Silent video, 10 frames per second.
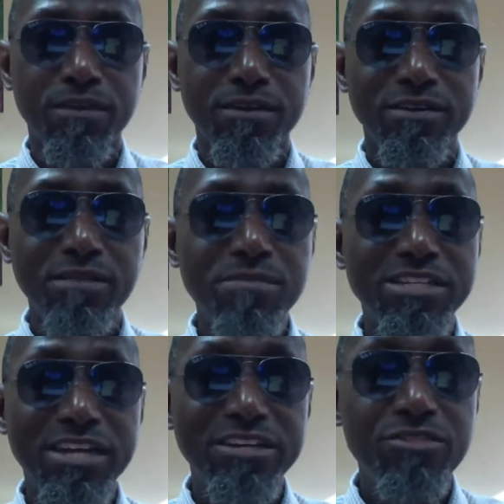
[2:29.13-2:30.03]
That match
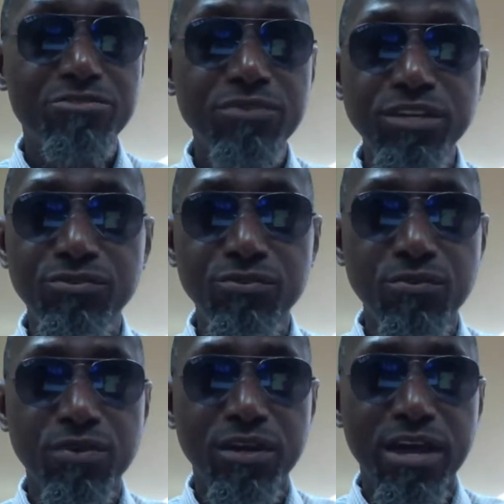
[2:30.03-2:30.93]
ended 3-2.
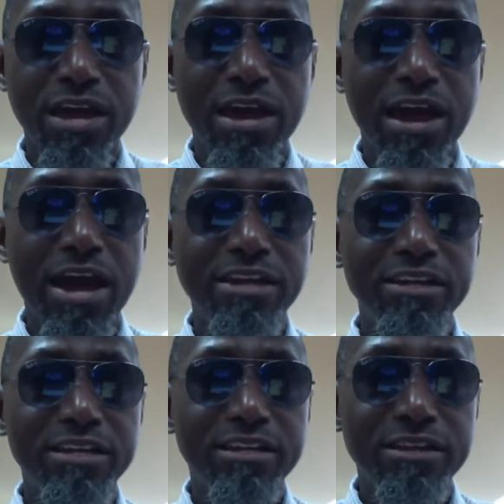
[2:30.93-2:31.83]
And
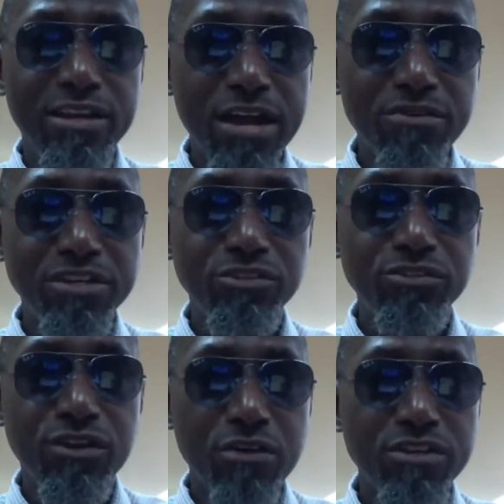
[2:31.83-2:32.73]

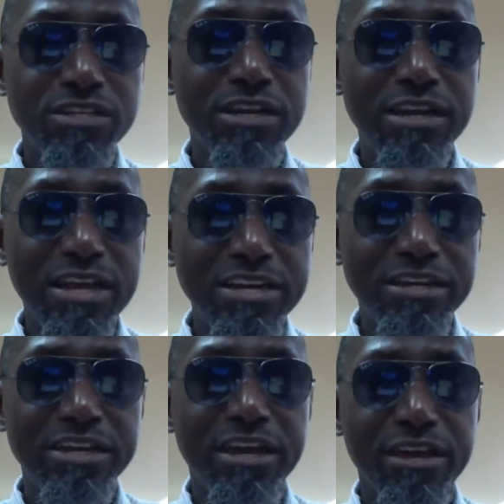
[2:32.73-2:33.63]
Norwich led
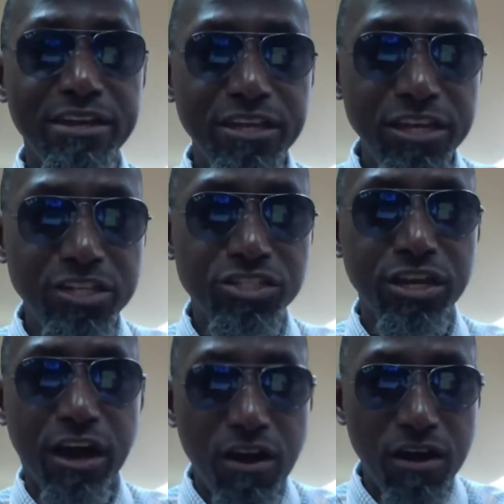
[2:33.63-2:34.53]
each
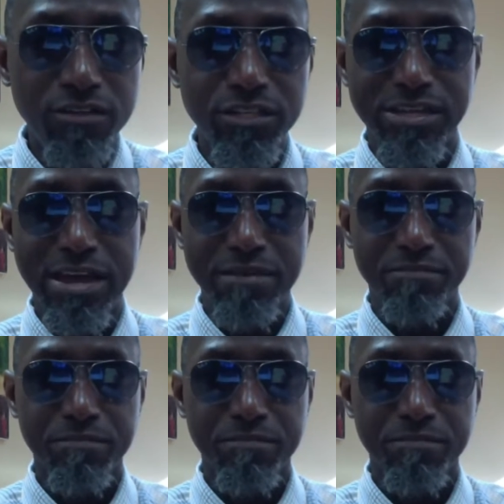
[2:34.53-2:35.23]
all the time.